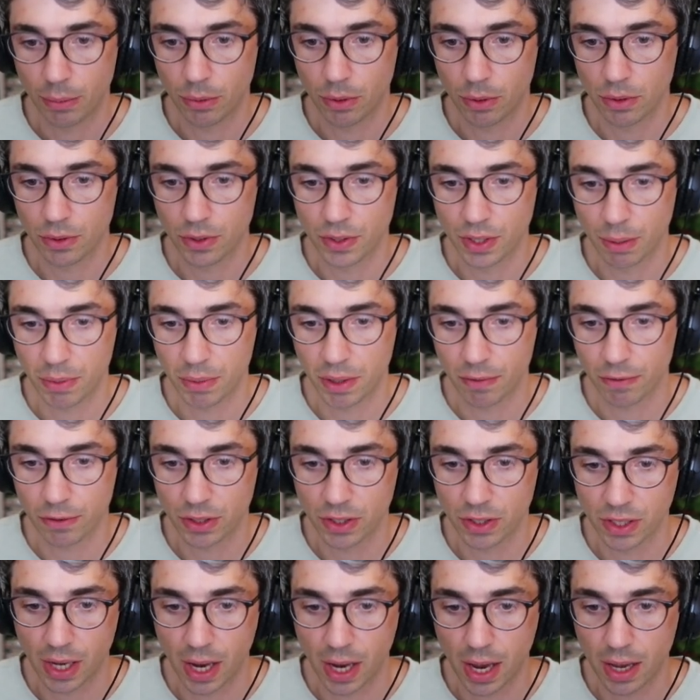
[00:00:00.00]
I'm going to do the same thing
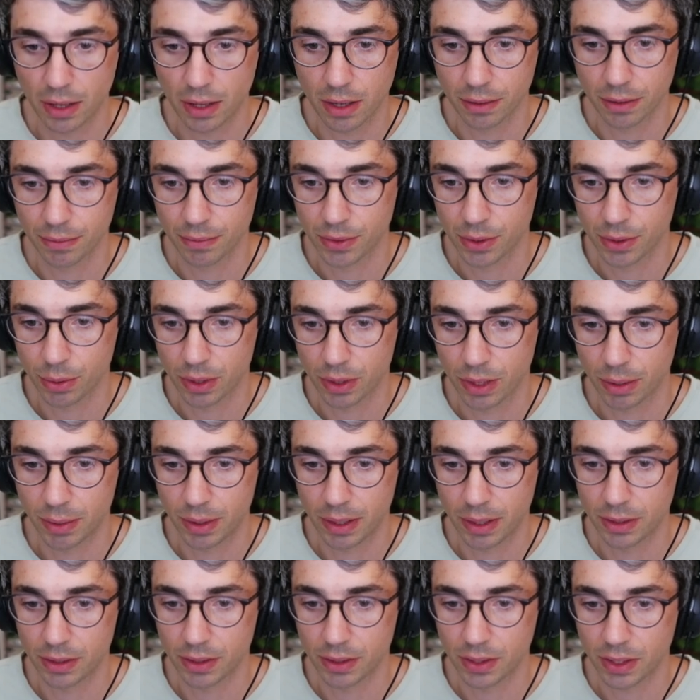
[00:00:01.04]
for scale. So we're going to
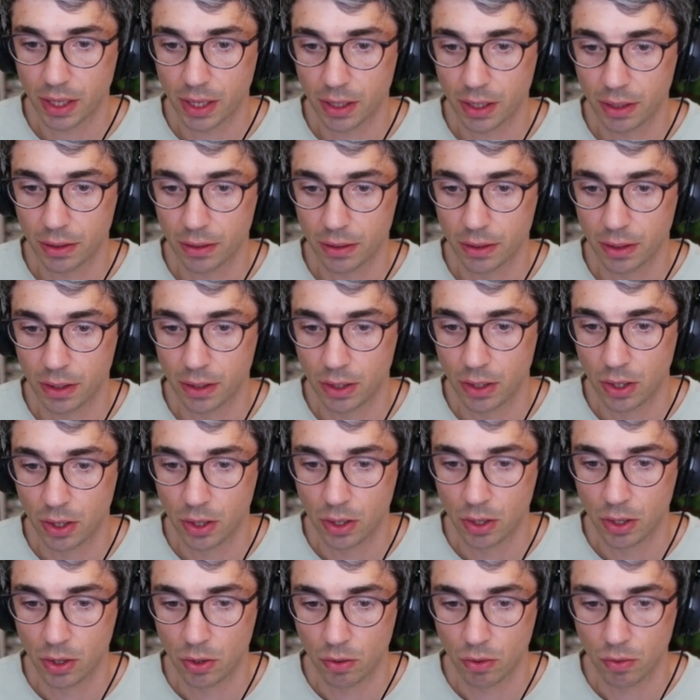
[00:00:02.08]
come right here to scale,
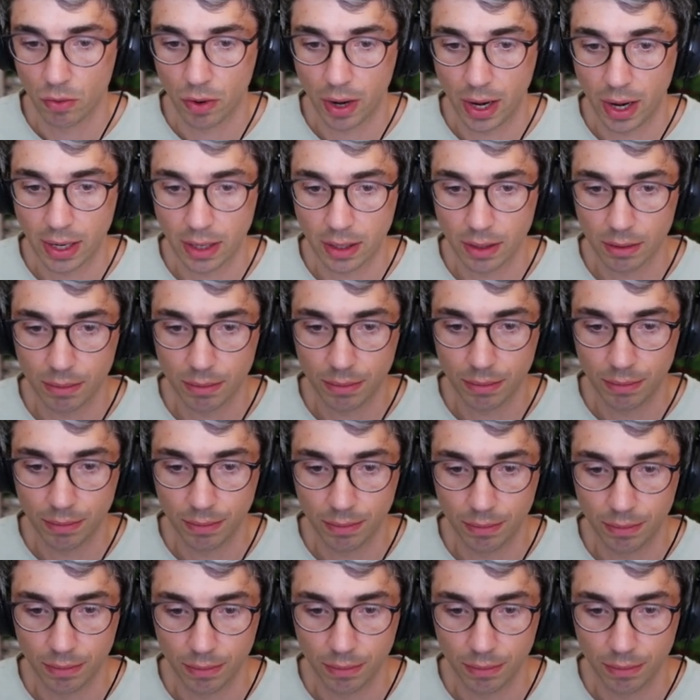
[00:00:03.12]
random,